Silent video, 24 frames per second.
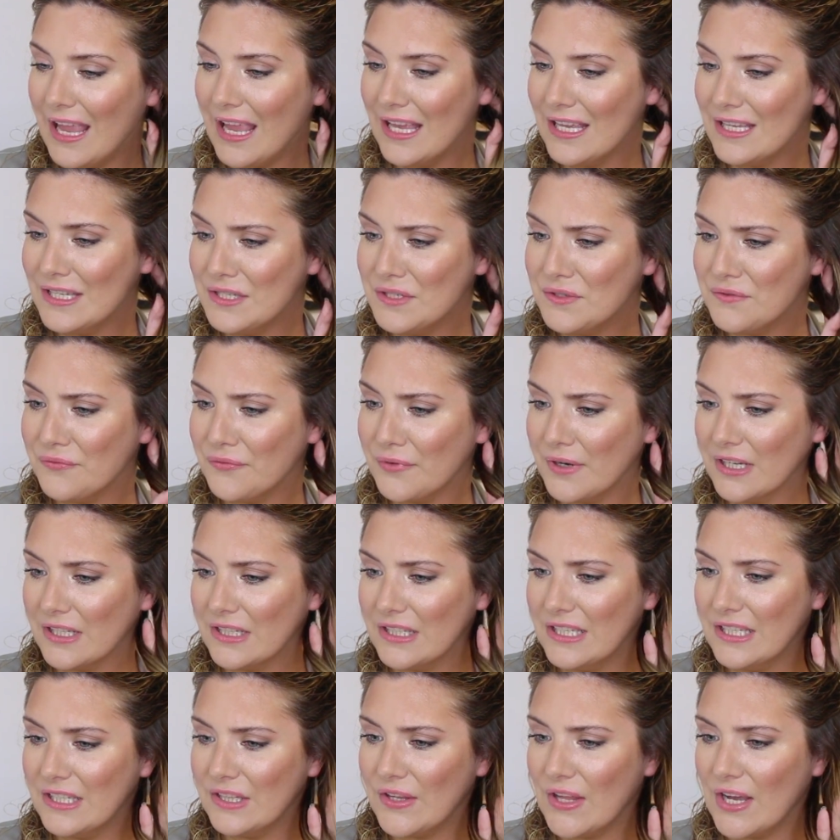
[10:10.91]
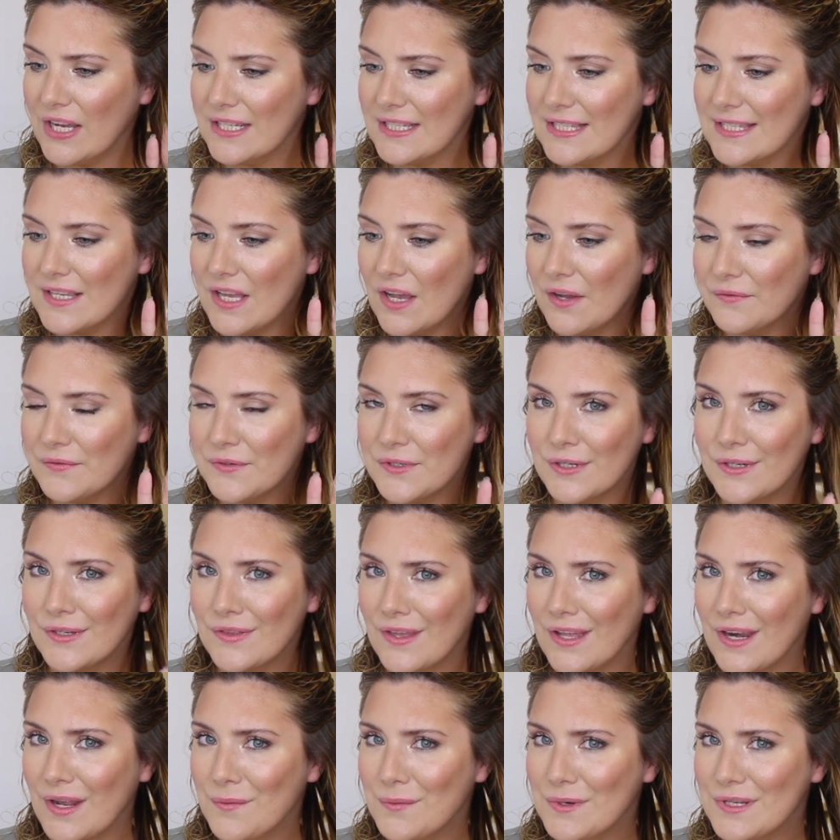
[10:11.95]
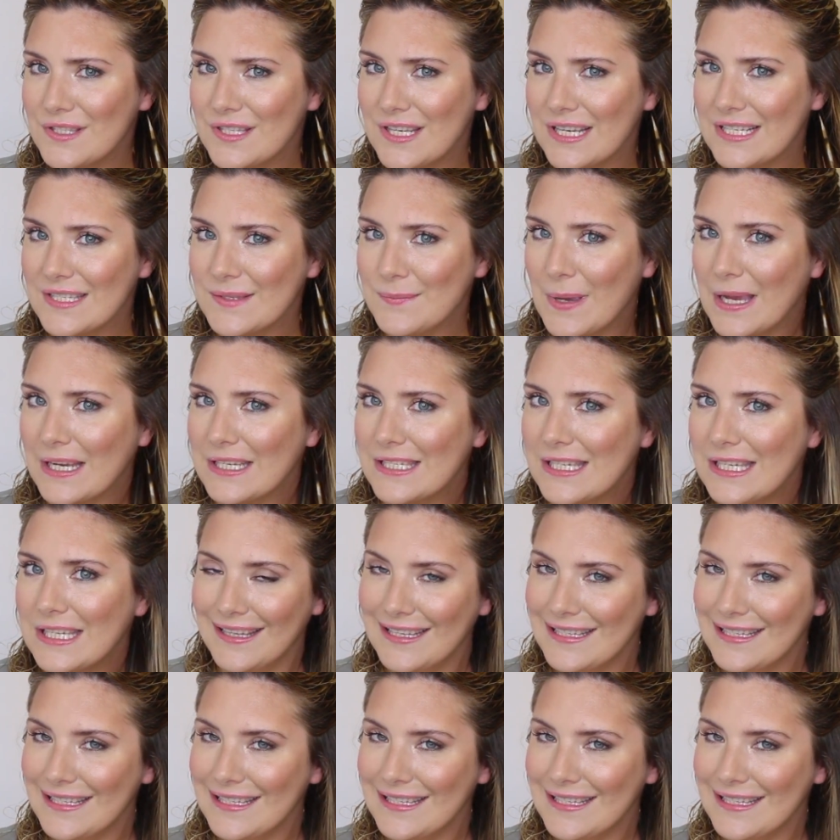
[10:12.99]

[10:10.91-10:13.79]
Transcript: and frankly a lot softer than I was expecting.